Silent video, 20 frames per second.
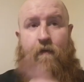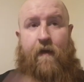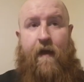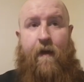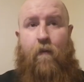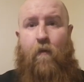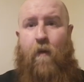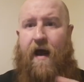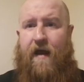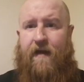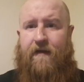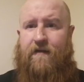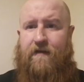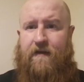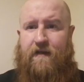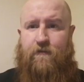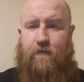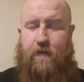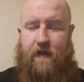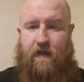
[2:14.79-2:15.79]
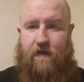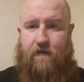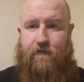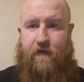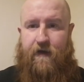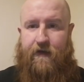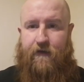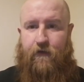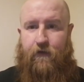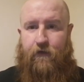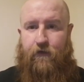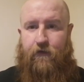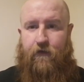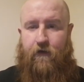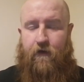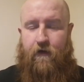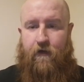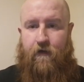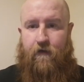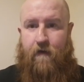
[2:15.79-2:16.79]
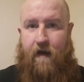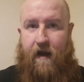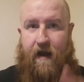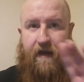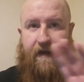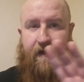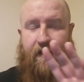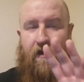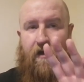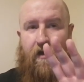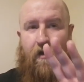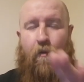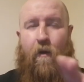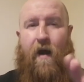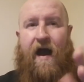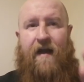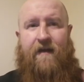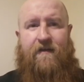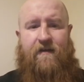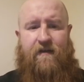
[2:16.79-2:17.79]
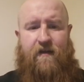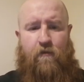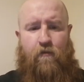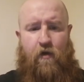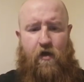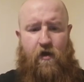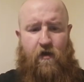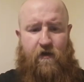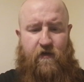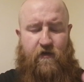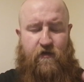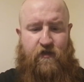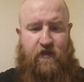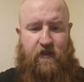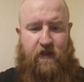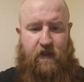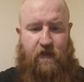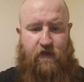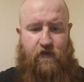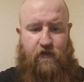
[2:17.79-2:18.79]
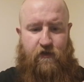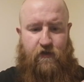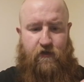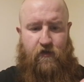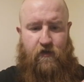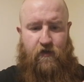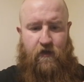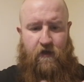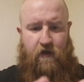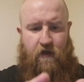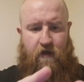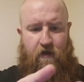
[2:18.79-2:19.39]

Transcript: right, why do these paedophiles, right, why do they work as teachers,